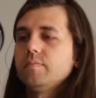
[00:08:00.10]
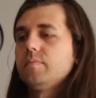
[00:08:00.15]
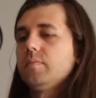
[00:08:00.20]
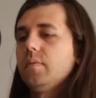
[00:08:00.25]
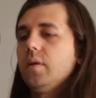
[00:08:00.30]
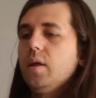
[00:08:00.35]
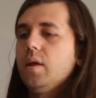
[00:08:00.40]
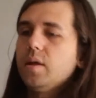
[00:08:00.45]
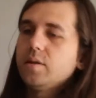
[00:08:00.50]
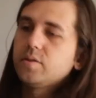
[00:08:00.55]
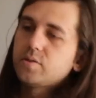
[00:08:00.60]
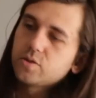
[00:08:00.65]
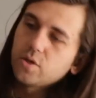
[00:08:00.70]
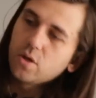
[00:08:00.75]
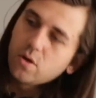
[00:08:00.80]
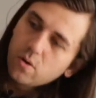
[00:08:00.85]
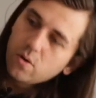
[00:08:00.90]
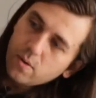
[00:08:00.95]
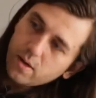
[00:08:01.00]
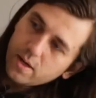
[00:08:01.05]
And
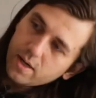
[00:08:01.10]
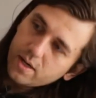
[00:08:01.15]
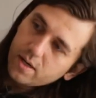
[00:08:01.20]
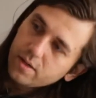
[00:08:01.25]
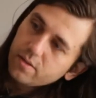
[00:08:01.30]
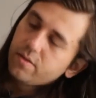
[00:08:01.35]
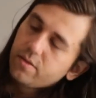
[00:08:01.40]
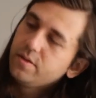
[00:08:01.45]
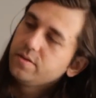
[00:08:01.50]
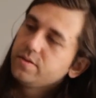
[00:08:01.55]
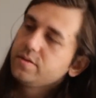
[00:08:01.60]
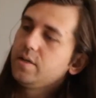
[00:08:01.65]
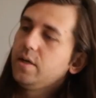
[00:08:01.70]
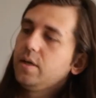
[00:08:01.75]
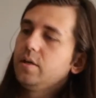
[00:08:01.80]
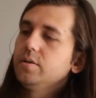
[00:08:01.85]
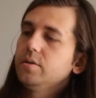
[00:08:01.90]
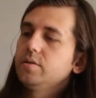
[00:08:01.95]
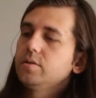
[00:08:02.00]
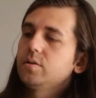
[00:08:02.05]
so on this
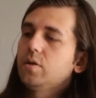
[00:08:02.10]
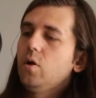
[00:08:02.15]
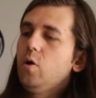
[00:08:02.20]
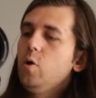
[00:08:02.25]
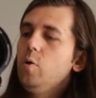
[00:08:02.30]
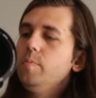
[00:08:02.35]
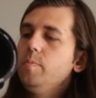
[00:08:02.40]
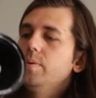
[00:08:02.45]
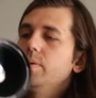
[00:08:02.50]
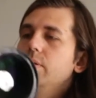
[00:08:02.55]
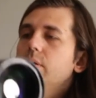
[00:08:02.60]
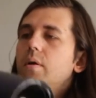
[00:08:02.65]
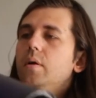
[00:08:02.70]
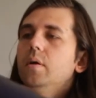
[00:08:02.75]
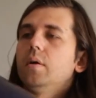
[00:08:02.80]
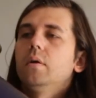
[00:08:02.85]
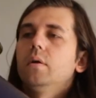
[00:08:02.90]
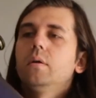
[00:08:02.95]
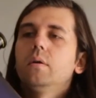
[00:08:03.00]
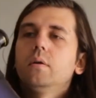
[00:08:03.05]
telescope,
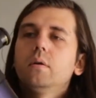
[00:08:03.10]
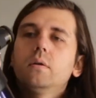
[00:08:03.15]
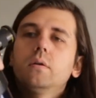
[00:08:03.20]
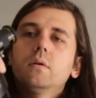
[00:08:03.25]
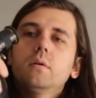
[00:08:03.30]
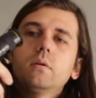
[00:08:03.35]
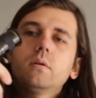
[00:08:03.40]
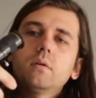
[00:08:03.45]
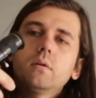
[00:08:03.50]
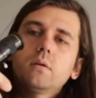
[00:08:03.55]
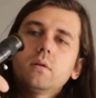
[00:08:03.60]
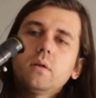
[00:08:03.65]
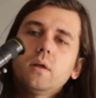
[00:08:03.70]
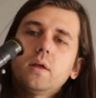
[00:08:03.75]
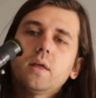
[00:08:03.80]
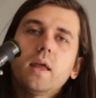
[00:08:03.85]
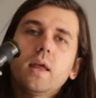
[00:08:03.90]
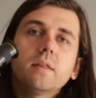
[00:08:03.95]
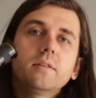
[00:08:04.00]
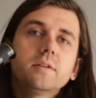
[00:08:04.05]

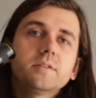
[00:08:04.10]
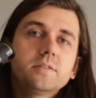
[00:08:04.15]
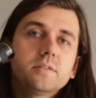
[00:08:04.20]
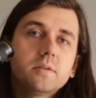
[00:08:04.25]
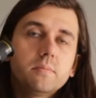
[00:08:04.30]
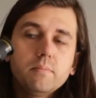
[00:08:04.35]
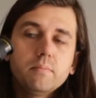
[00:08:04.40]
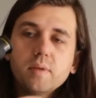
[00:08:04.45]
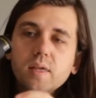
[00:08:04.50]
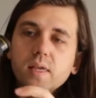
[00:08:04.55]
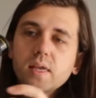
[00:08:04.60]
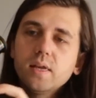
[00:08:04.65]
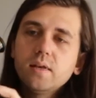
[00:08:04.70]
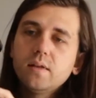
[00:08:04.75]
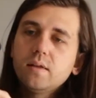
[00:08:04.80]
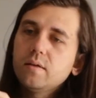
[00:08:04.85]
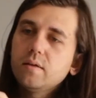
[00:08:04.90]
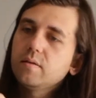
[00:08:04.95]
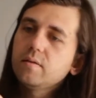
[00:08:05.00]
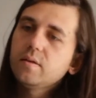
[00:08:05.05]
again, this is a
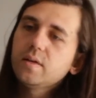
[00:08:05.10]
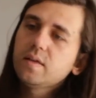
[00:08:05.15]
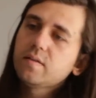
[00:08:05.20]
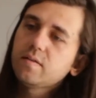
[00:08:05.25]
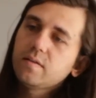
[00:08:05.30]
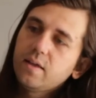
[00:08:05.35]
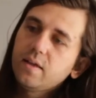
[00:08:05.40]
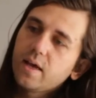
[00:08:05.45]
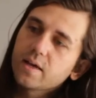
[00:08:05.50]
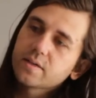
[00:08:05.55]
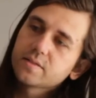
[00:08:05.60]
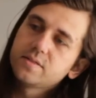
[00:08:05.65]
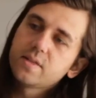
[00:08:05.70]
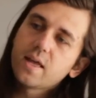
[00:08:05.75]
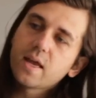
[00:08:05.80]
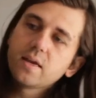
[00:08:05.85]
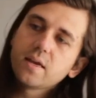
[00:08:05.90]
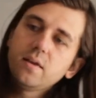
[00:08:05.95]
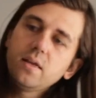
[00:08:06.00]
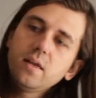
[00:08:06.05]
Meade
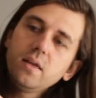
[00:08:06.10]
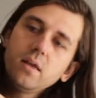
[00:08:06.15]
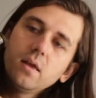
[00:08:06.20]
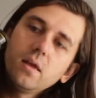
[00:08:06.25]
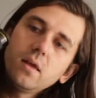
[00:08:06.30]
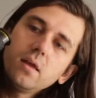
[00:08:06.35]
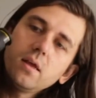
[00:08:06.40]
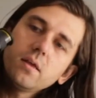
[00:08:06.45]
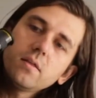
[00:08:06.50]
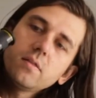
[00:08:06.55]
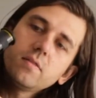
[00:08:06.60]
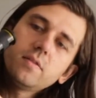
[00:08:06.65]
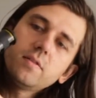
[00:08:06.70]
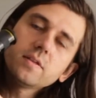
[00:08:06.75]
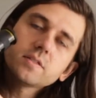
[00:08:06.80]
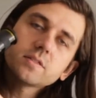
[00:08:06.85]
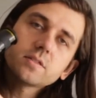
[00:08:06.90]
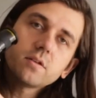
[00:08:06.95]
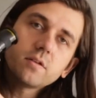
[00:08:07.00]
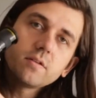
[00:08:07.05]
ETX90.
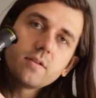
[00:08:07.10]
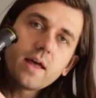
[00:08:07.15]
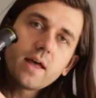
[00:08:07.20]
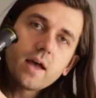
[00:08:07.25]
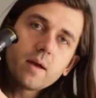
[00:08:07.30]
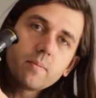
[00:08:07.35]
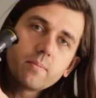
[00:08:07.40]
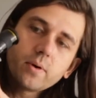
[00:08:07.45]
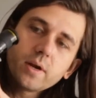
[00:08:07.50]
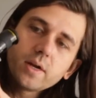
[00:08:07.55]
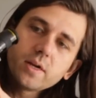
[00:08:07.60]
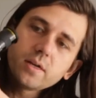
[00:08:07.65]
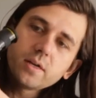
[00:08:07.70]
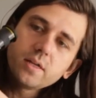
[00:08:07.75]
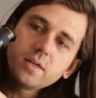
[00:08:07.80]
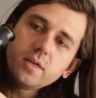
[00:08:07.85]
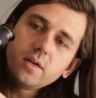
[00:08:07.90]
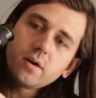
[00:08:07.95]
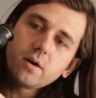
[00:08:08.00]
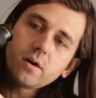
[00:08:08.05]
This little knob right
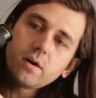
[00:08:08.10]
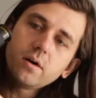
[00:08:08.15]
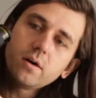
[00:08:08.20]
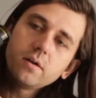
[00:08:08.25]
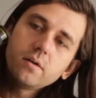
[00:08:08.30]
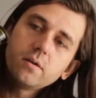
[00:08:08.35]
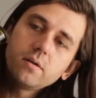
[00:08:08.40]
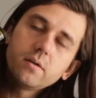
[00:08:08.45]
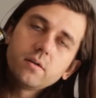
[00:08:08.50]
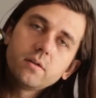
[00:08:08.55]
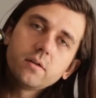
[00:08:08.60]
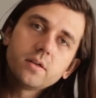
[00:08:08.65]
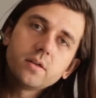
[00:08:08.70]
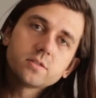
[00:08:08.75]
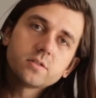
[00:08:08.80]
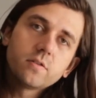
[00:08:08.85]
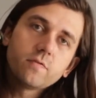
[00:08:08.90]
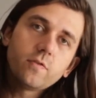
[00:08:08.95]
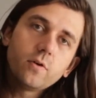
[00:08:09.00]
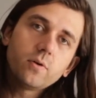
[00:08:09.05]
here
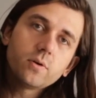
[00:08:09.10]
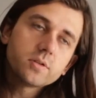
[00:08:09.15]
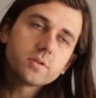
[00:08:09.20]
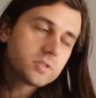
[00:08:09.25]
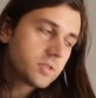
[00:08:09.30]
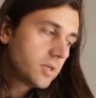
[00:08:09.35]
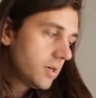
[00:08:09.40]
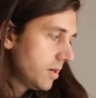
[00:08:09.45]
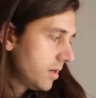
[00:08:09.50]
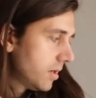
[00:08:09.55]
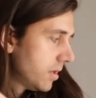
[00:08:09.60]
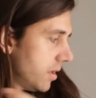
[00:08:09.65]
is the focuser.